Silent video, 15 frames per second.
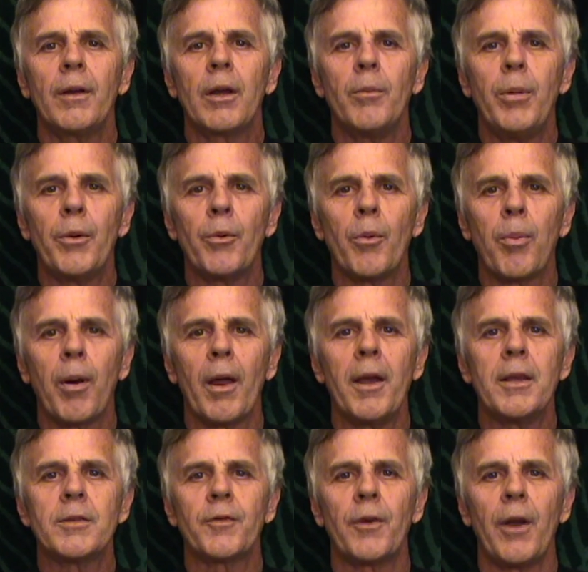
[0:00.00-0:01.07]
could be
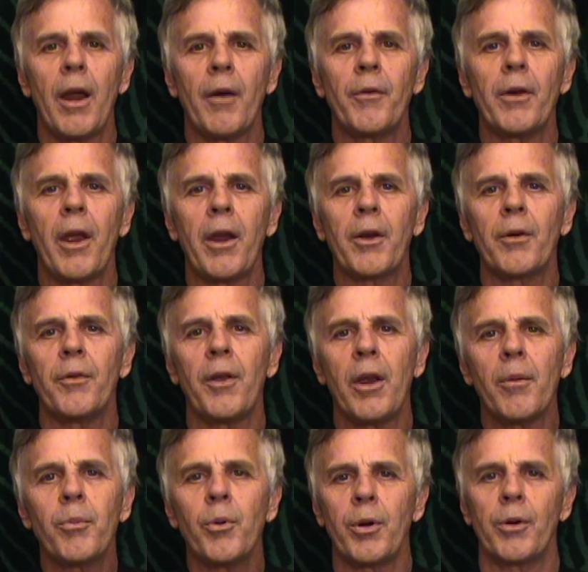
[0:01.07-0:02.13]
replaced for every acre of
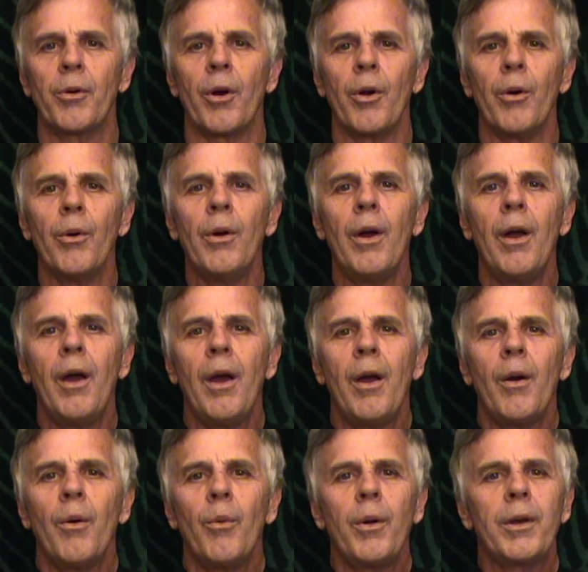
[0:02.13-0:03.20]
hemp we grow,
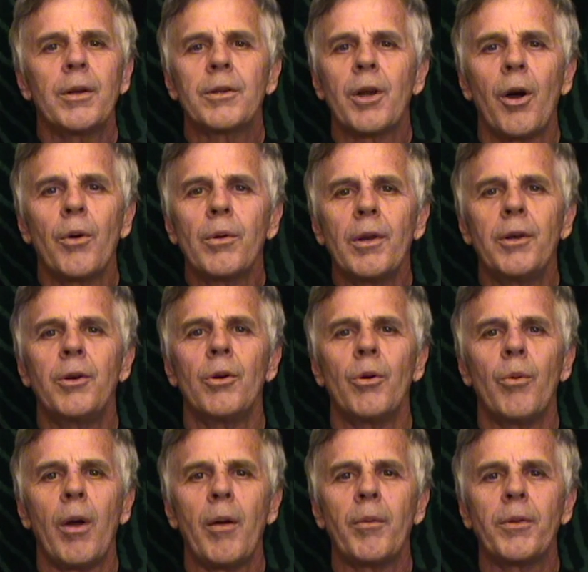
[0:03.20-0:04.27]
we could totally do
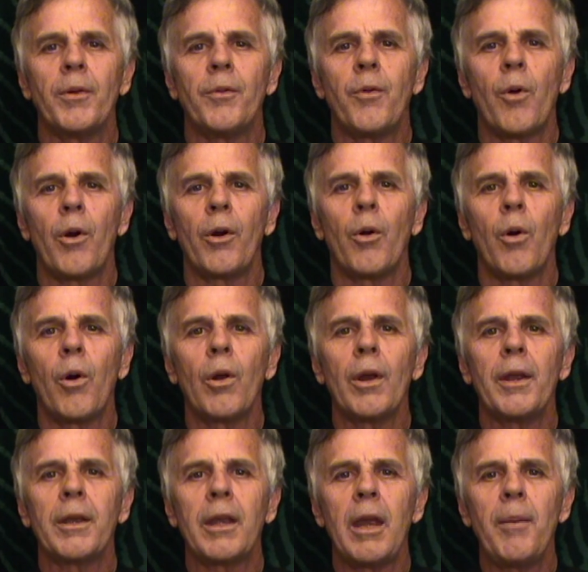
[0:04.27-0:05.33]
away with the foreign
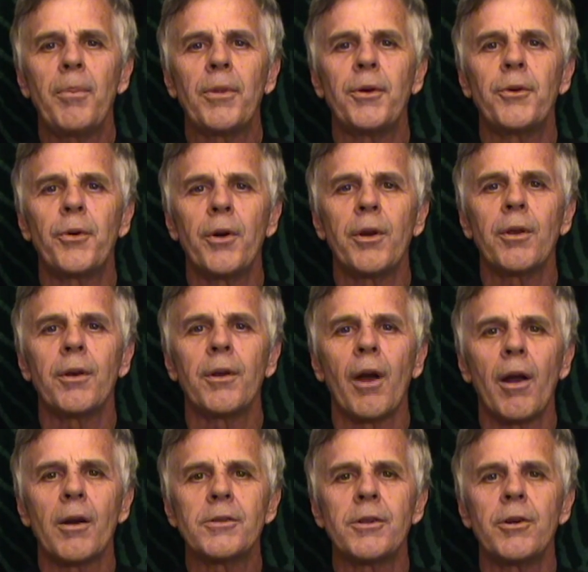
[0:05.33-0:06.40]
oil and keep the trillion
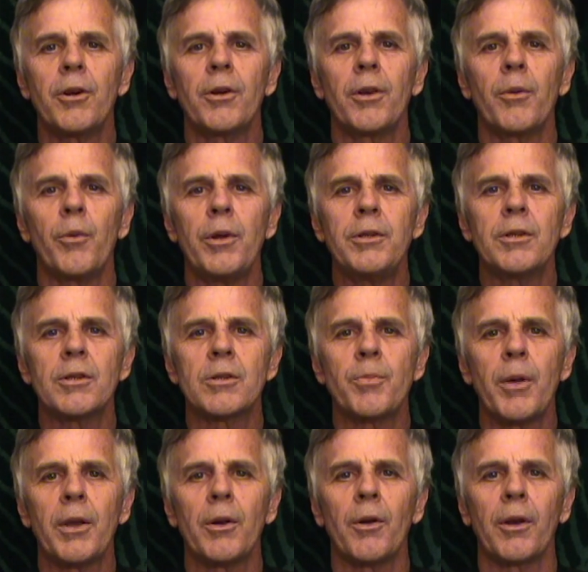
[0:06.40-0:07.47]
dollars a year that we just
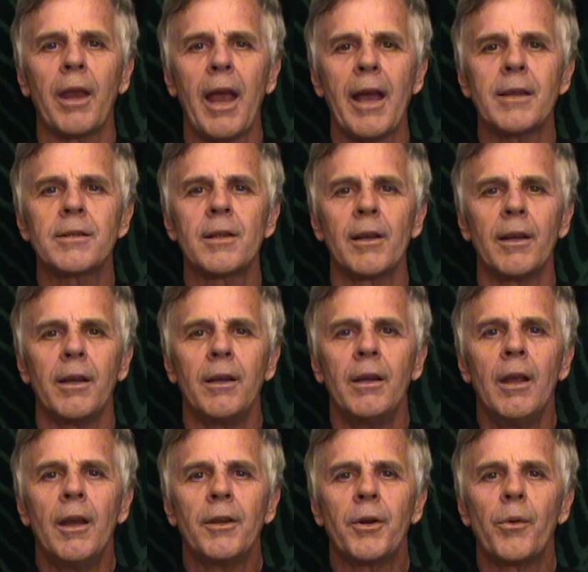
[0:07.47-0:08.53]
spend on
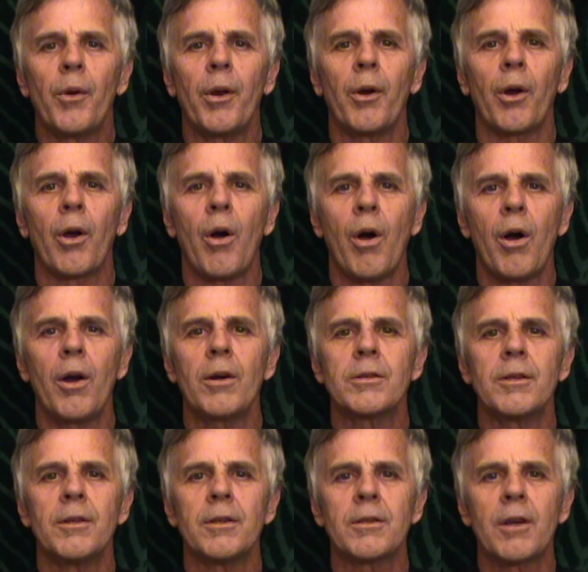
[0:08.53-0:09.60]
gasoline to run our
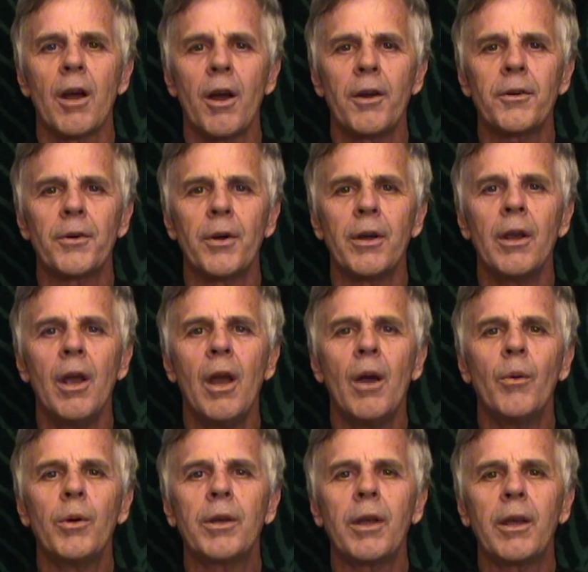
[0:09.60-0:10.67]
cars in this country.
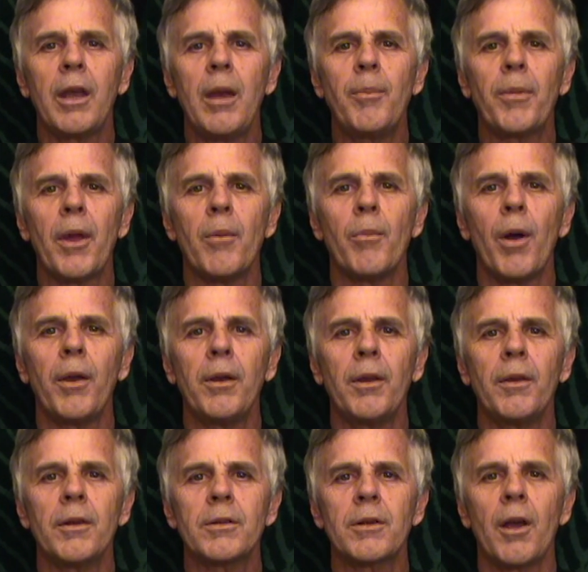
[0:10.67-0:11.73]
We could keep that money
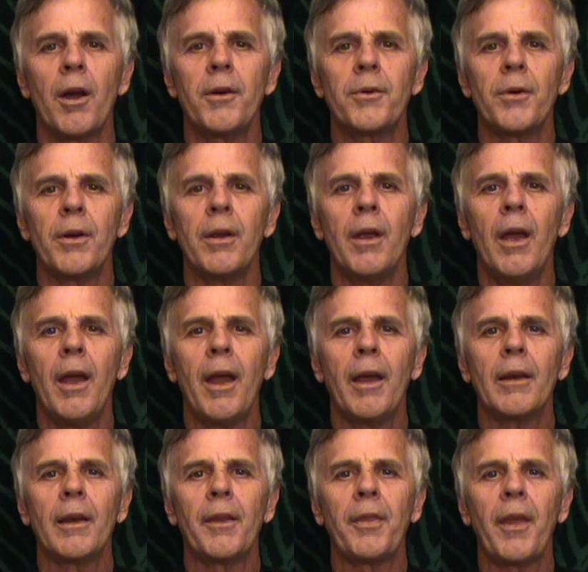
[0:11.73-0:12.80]
in this country
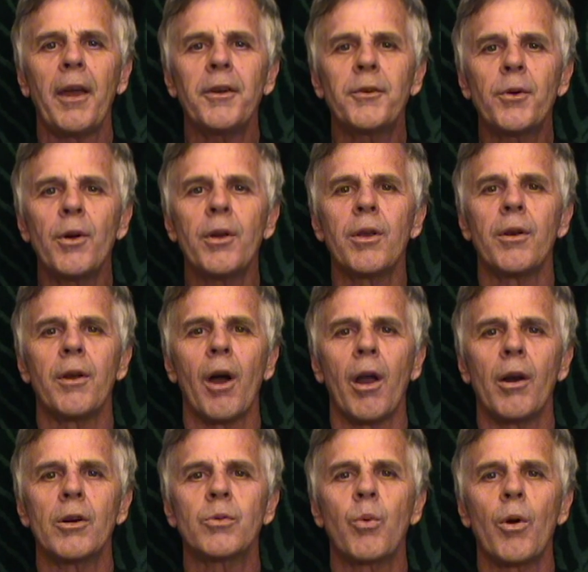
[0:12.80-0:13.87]
and let that trillion
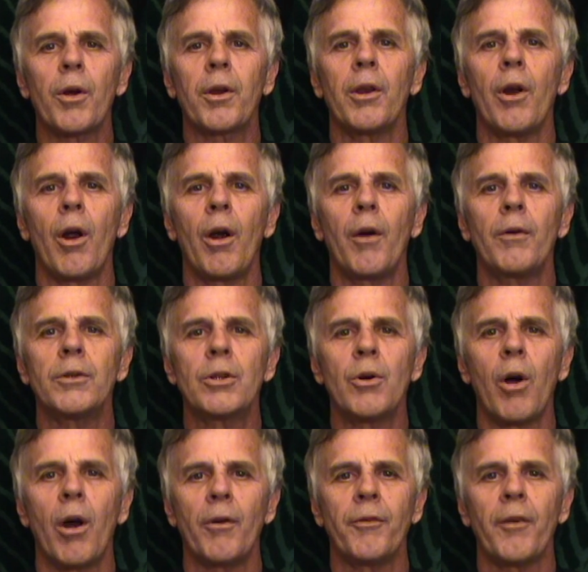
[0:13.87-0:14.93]
dollars work in our
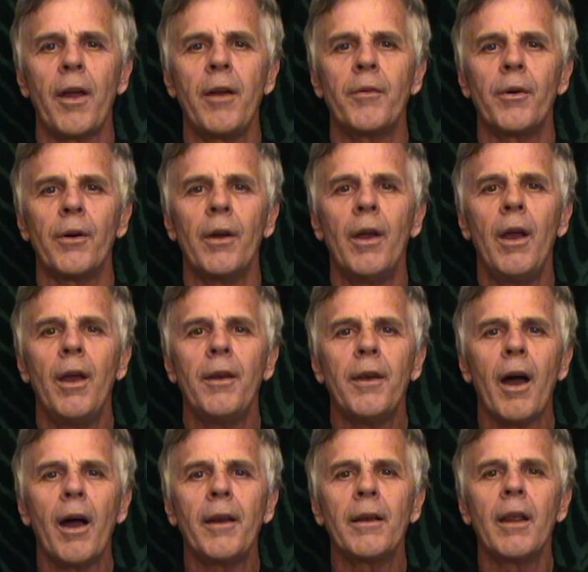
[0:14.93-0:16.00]
to our favor,
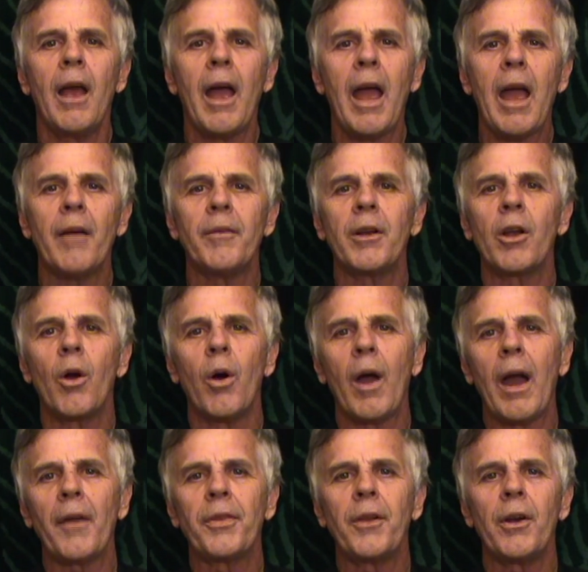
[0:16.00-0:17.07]
not have it
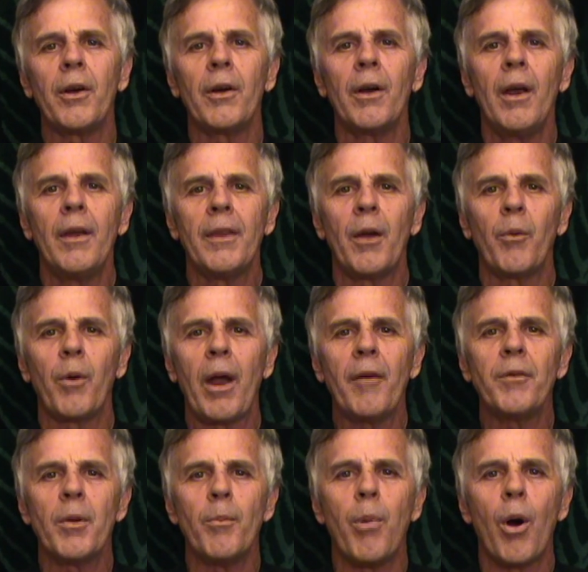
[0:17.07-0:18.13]
go out there that we're
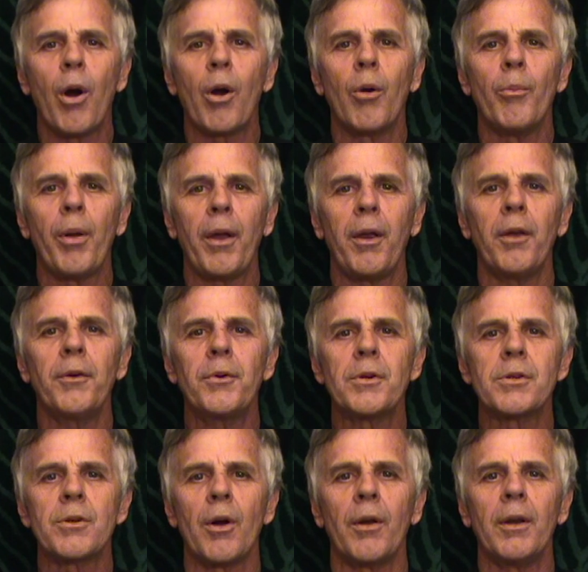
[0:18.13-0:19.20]
having to borrow and pay
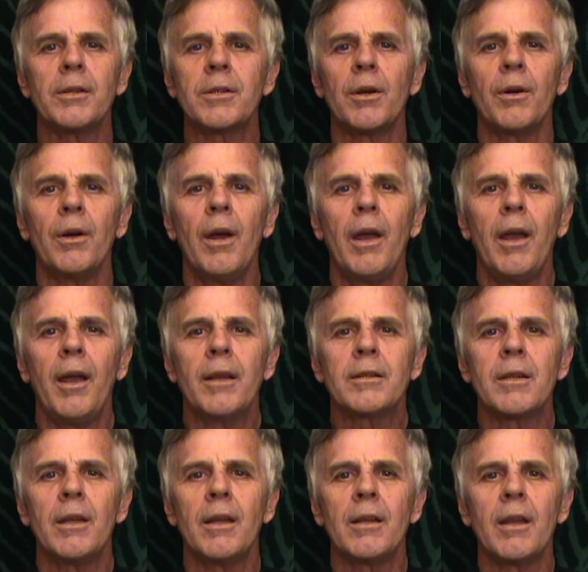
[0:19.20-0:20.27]
interest on it. So
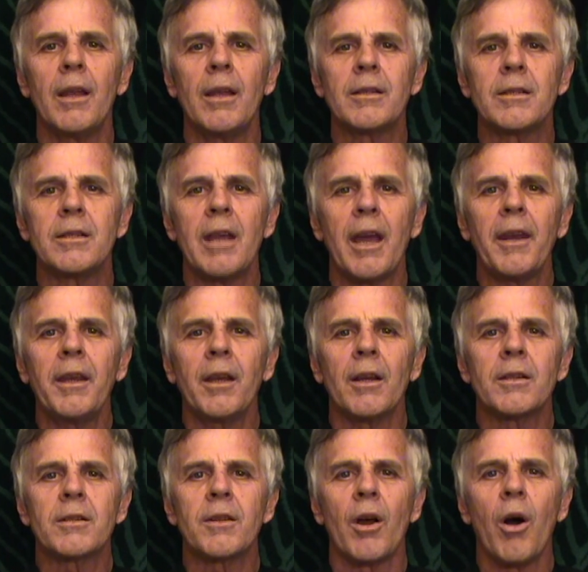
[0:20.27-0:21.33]
it's it's debting
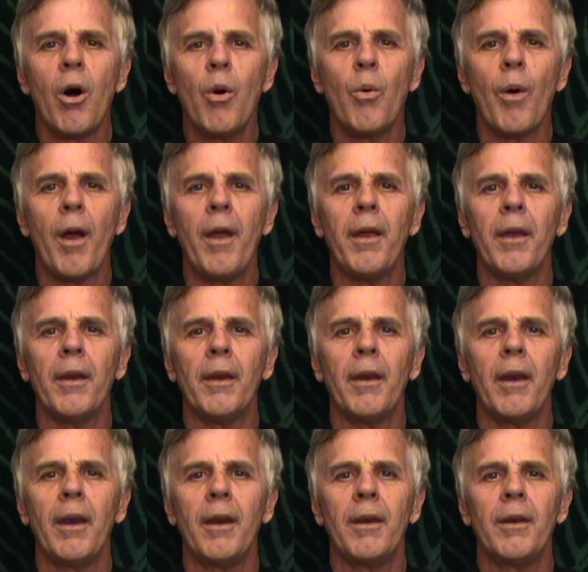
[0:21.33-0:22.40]
us the whole way, and
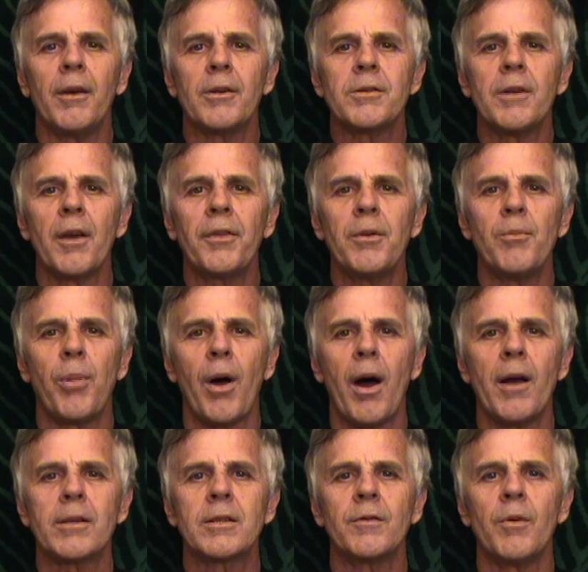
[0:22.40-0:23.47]
and there's nothing
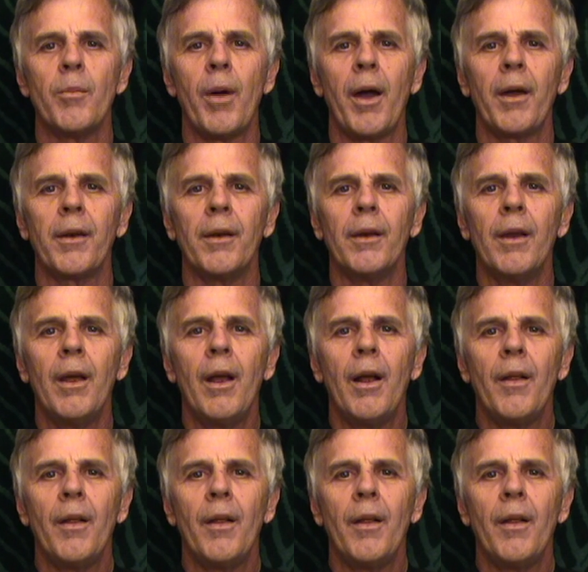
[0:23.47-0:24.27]
positive about it.